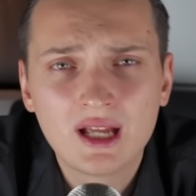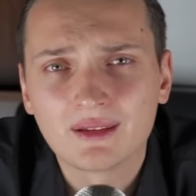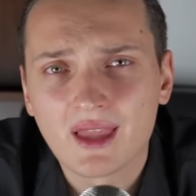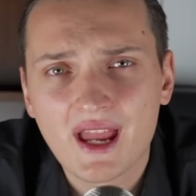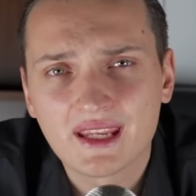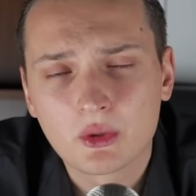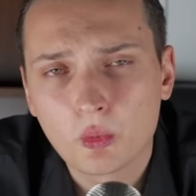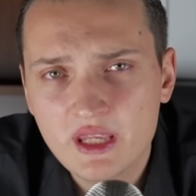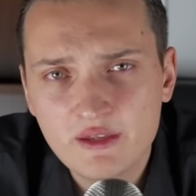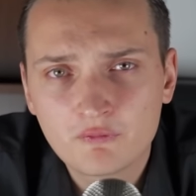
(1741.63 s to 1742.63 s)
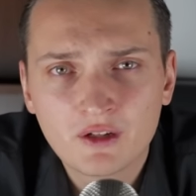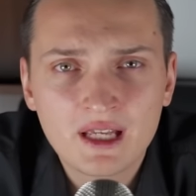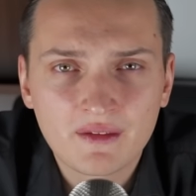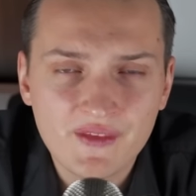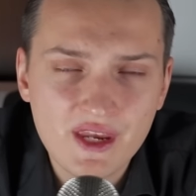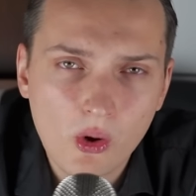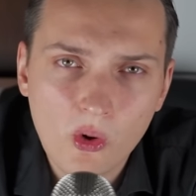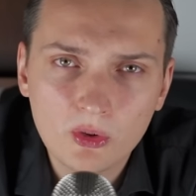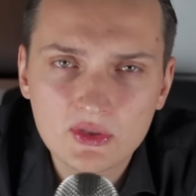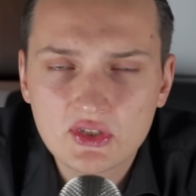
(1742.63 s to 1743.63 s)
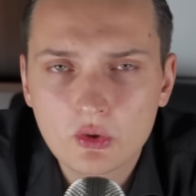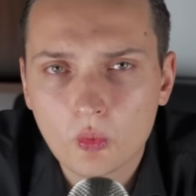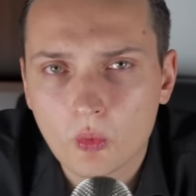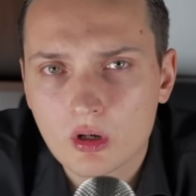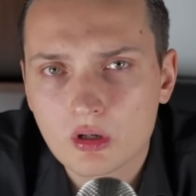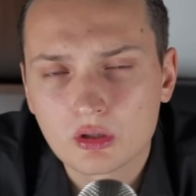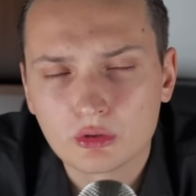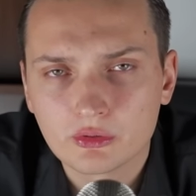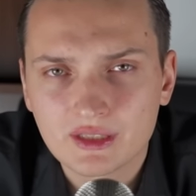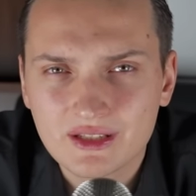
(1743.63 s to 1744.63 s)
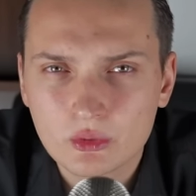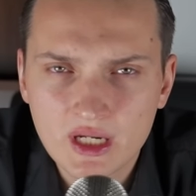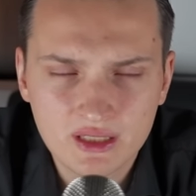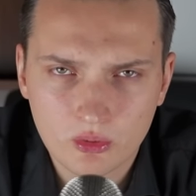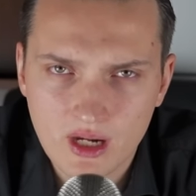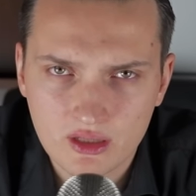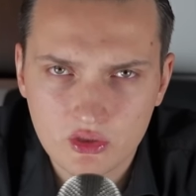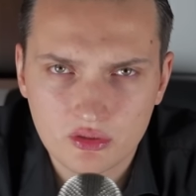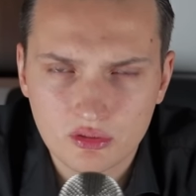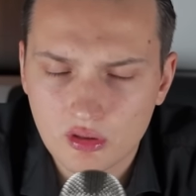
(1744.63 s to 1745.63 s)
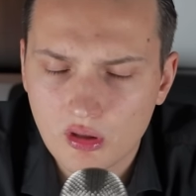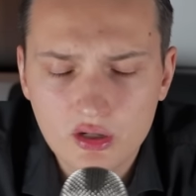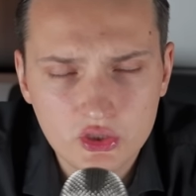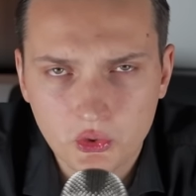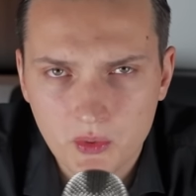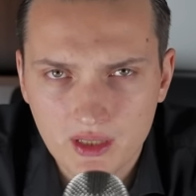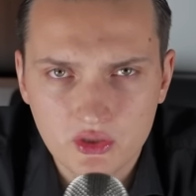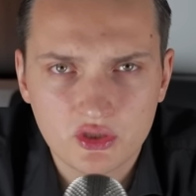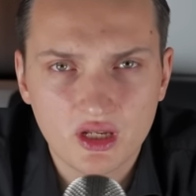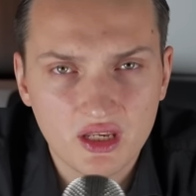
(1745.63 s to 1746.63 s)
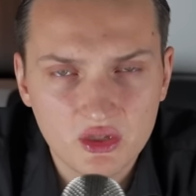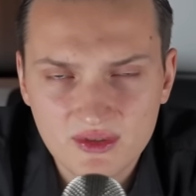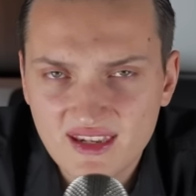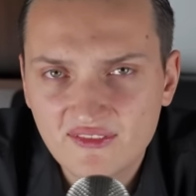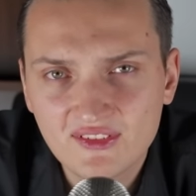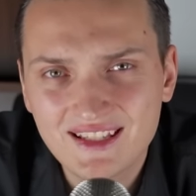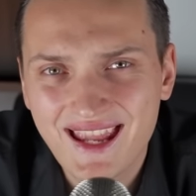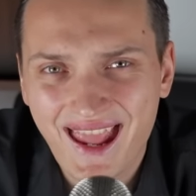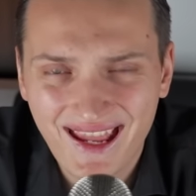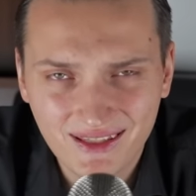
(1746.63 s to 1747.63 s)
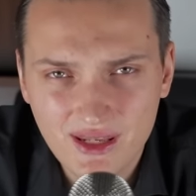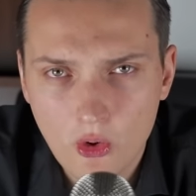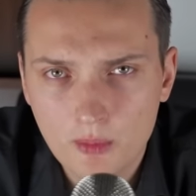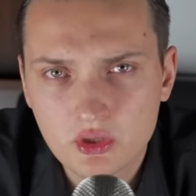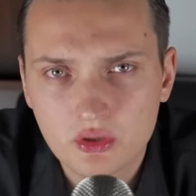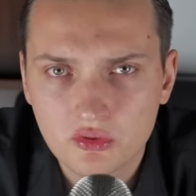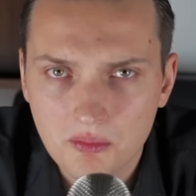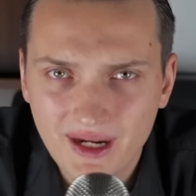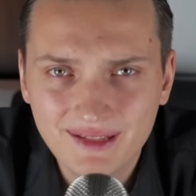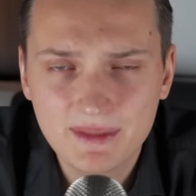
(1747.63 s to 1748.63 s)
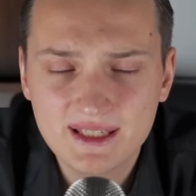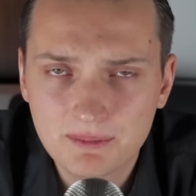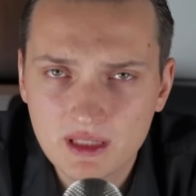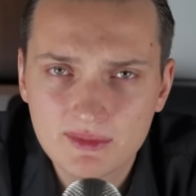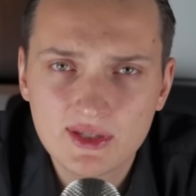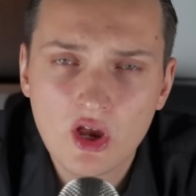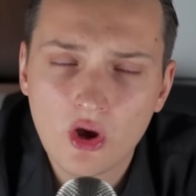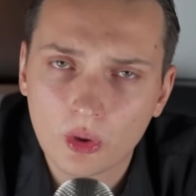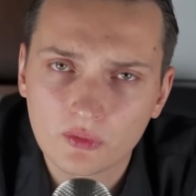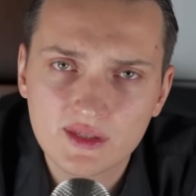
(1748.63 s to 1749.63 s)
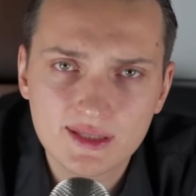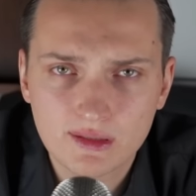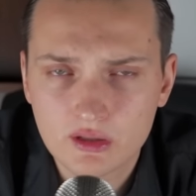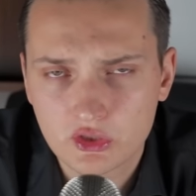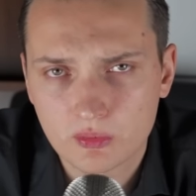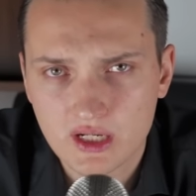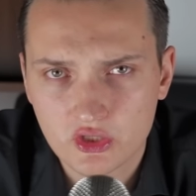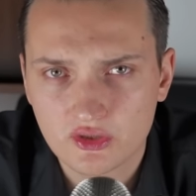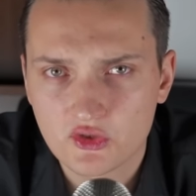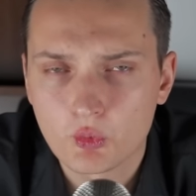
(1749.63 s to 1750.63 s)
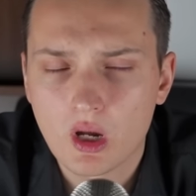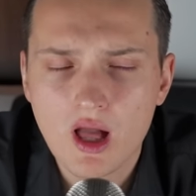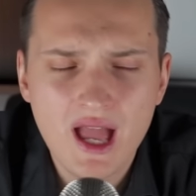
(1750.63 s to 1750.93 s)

like WIF, they also were on the great correction, large correction, and you definitely had the option to buy these memes on this large correction as well.